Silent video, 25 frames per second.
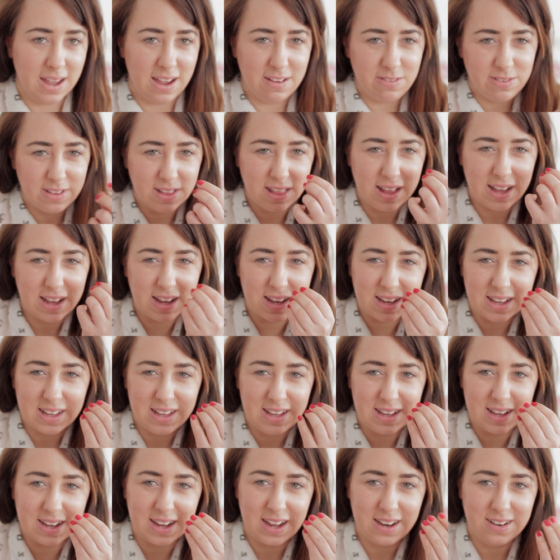I feel like
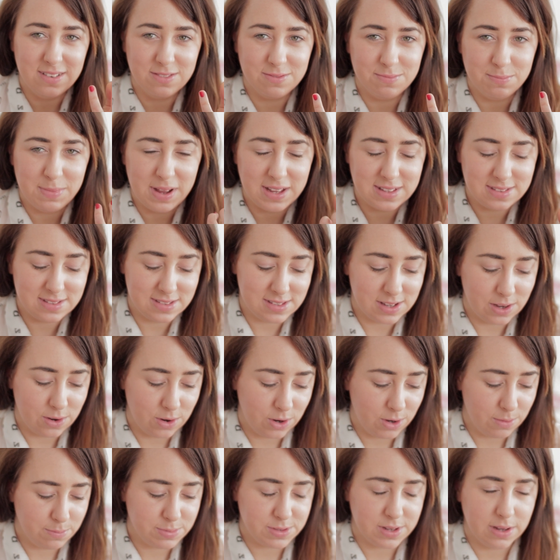it kind of messes it
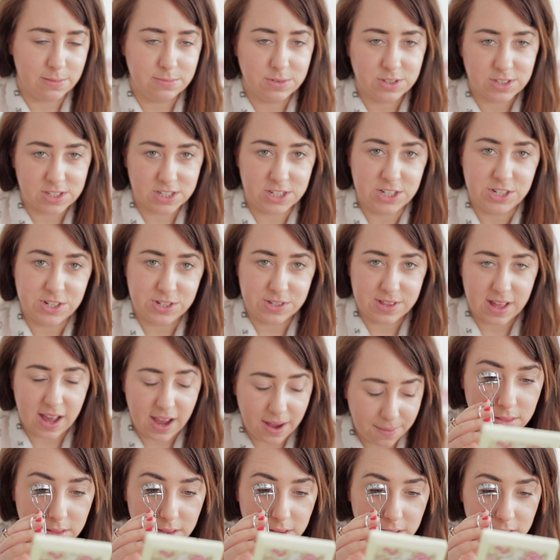up, so I'm just going to do
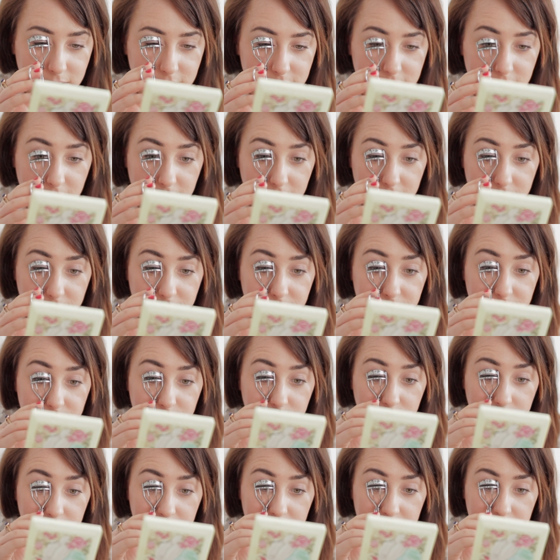that. These are
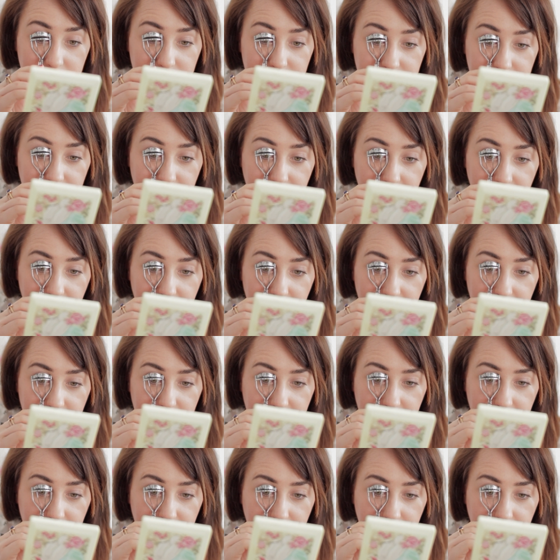just ones that I